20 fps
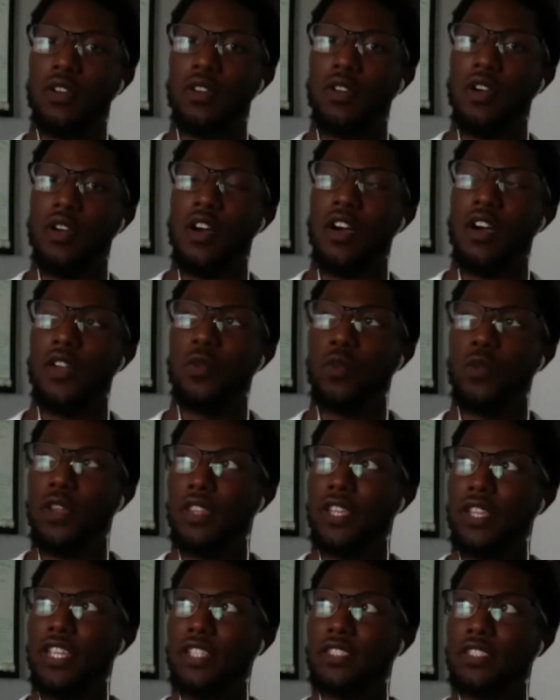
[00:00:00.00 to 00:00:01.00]
on when they
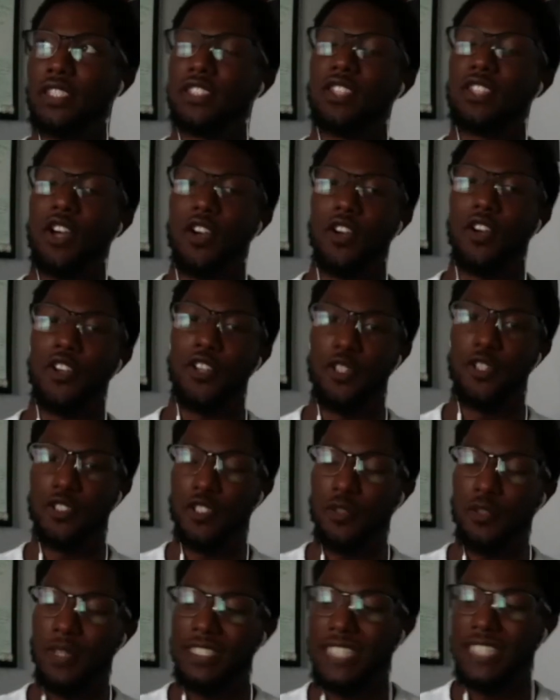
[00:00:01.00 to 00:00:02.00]
used to talk on YouTube
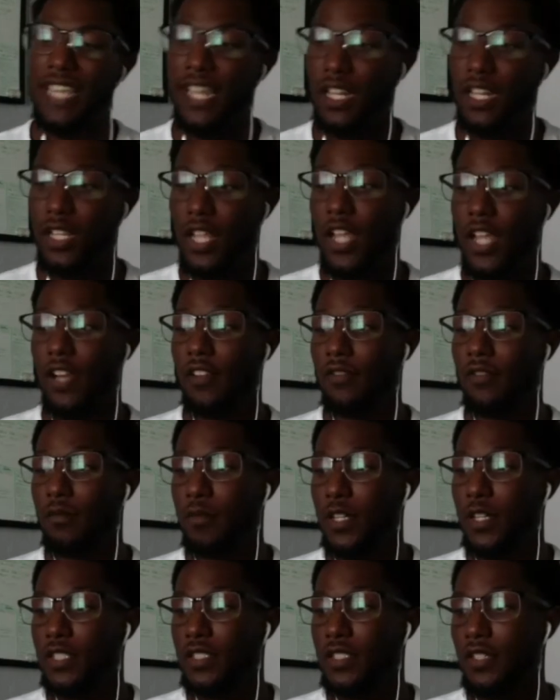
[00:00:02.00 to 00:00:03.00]
because they had a
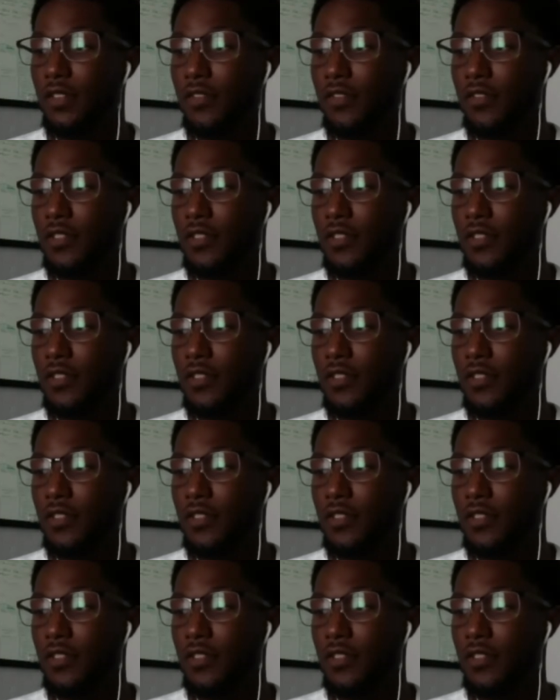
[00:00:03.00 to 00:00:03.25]
bunch of